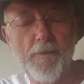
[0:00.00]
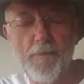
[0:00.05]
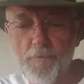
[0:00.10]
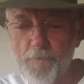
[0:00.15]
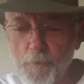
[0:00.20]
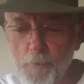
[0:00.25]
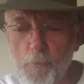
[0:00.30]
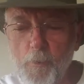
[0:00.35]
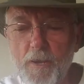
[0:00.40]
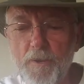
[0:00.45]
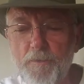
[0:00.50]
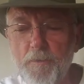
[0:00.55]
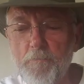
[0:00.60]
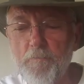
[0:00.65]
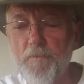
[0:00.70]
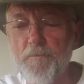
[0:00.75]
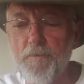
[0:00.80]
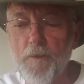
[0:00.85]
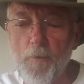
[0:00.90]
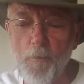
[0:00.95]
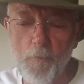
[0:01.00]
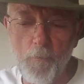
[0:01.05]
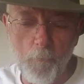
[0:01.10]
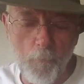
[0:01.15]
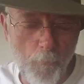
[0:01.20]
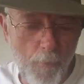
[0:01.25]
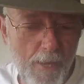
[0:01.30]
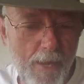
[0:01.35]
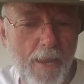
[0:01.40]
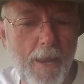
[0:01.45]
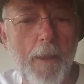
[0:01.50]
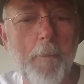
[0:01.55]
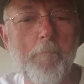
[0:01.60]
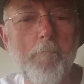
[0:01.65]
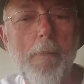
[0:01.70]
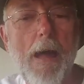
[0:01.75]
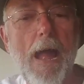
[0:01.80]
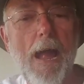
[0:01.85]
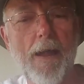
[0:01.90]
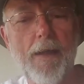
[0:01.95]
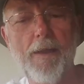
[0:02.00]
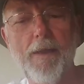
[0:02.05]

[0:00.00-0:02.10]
In 2 weeks it was sold, and we came back."